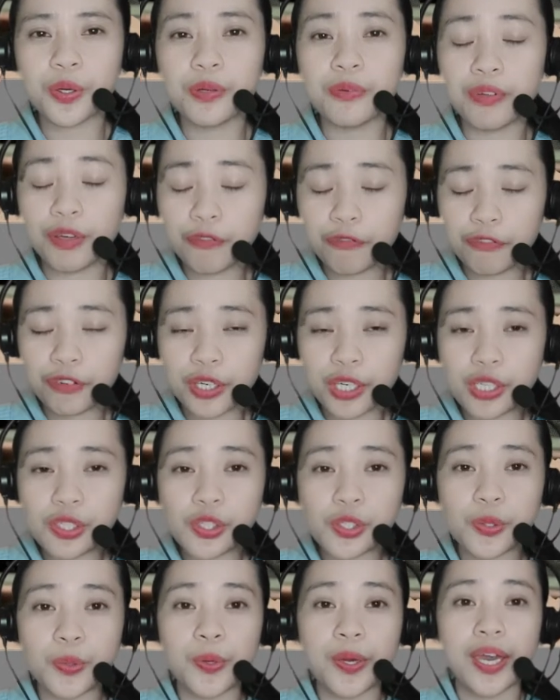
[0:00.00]
refer
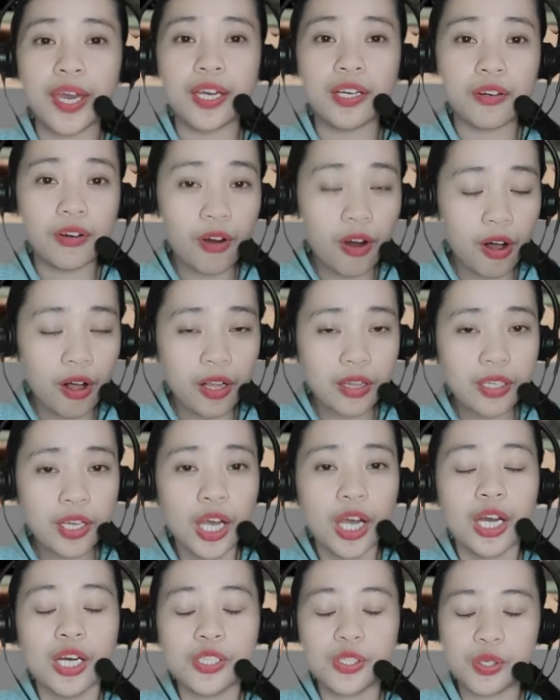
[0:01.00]
to a call
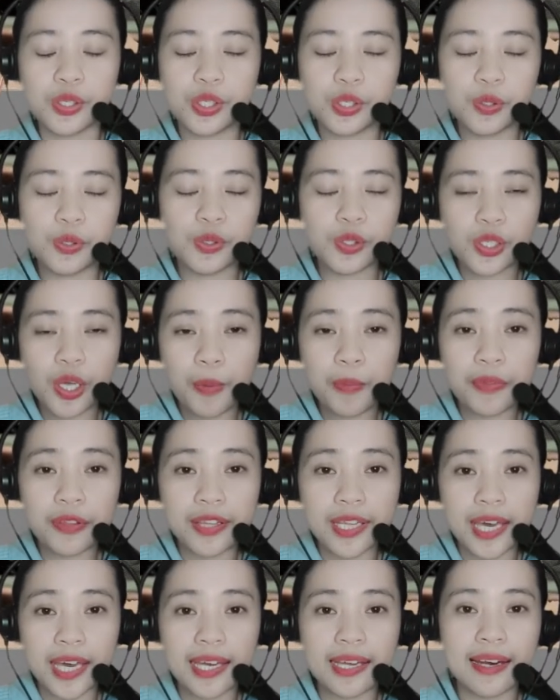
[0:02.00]
to do
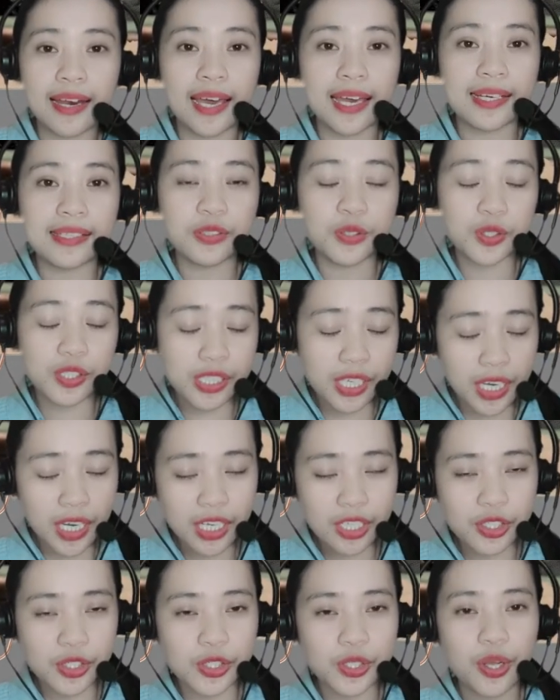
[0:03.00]
something like to
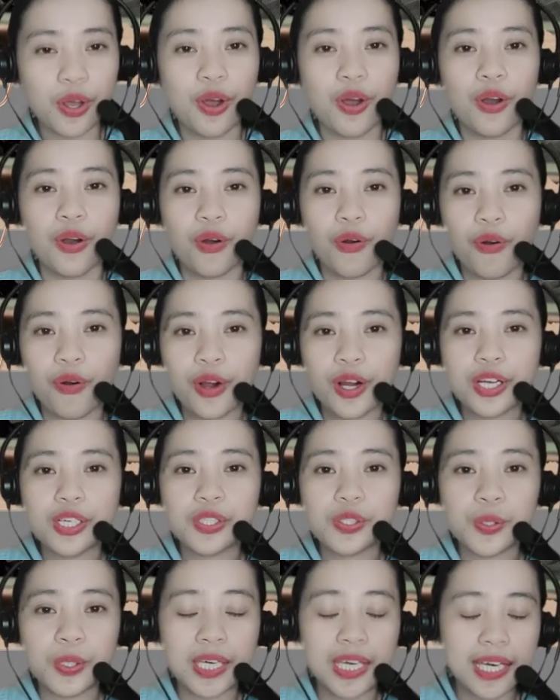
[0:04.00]
teach or
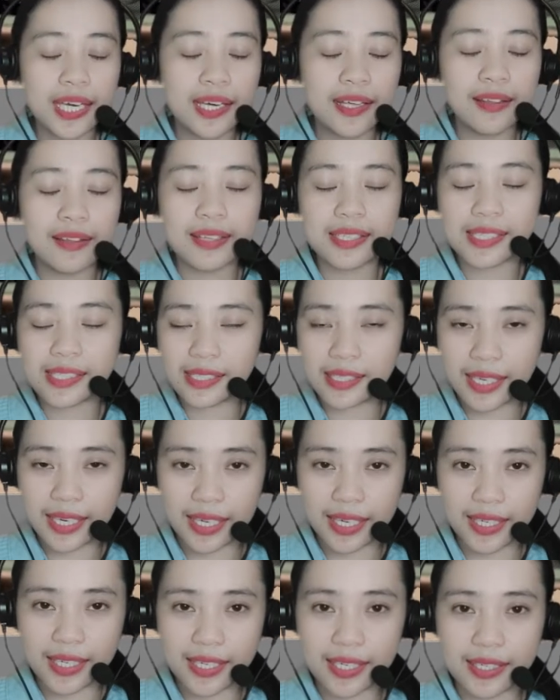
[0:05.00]
to heal the
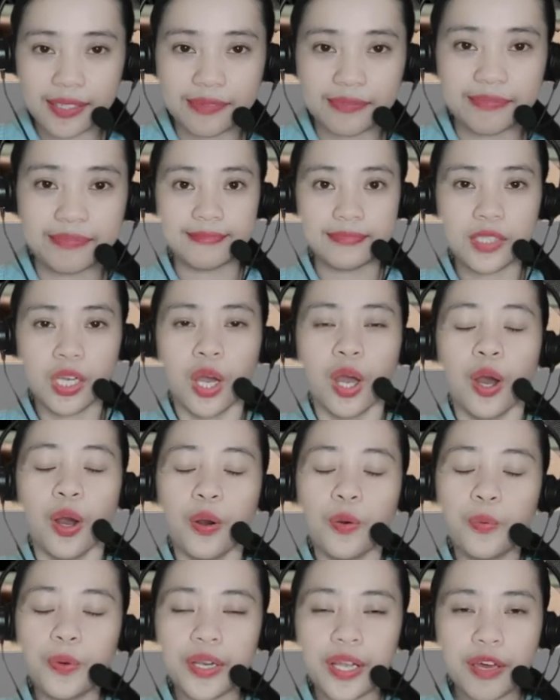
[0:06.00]
sick.
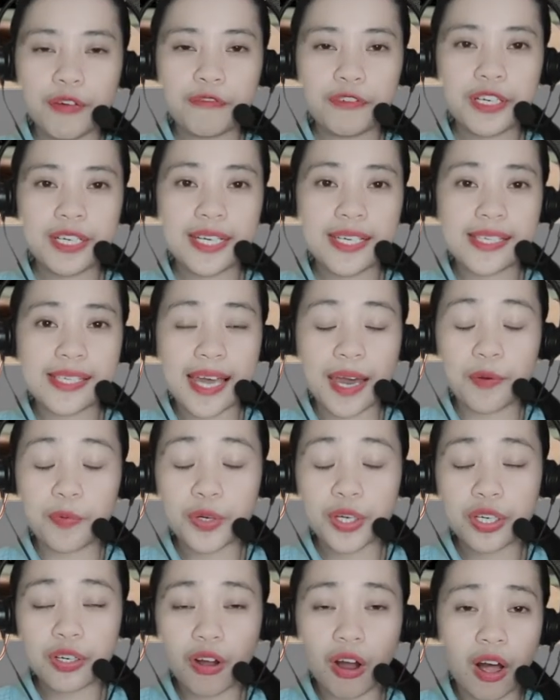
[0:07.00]
Whatever is our
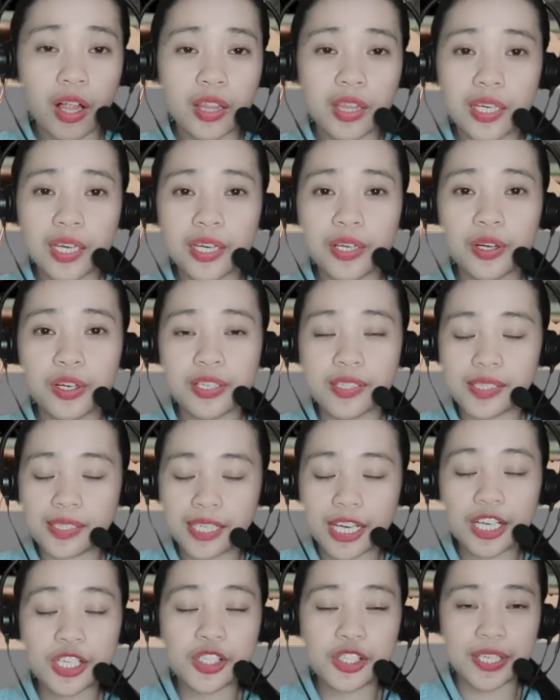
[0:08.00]
calling or
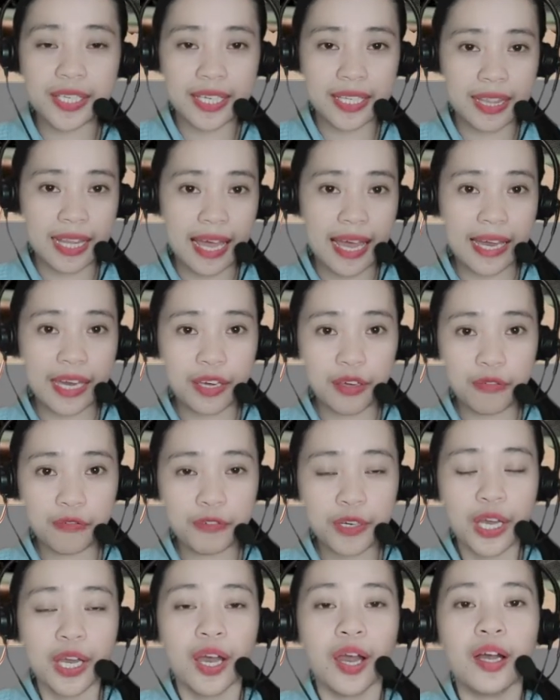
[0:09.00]
station in life,
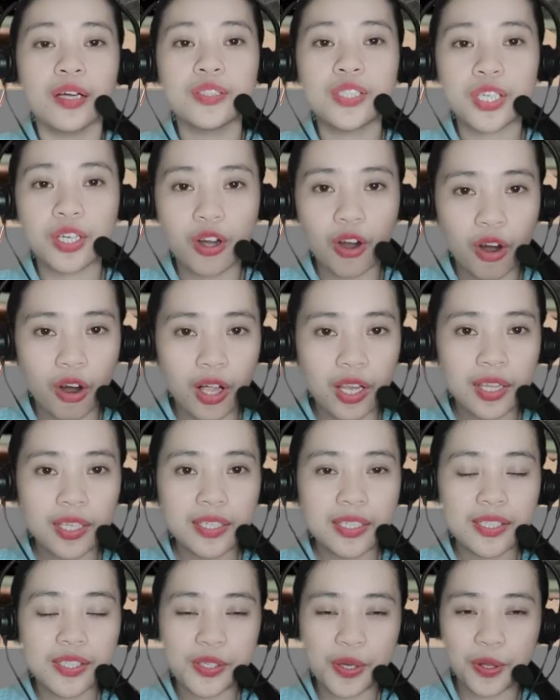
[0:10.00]
the call
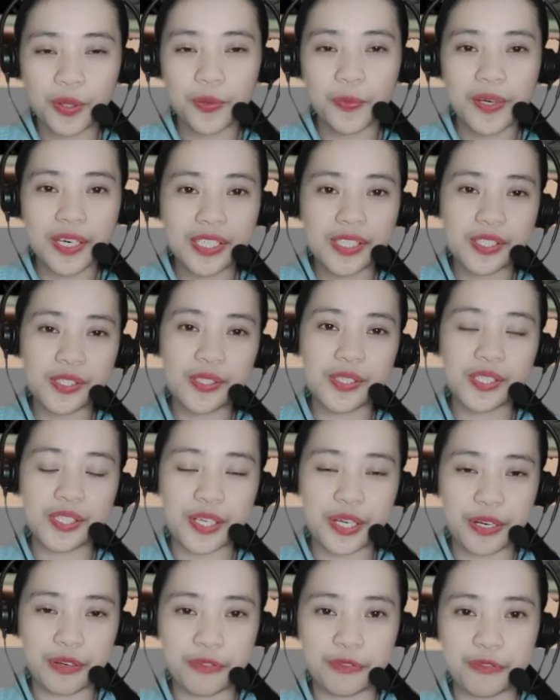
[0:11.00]
is always to
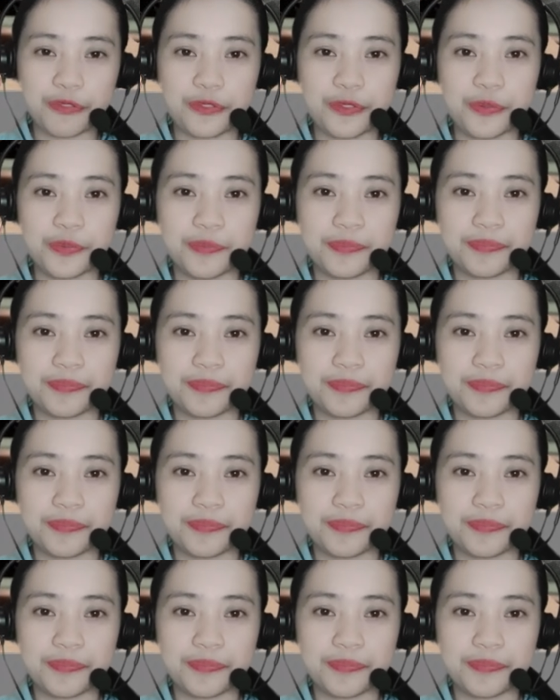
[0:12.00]
serve.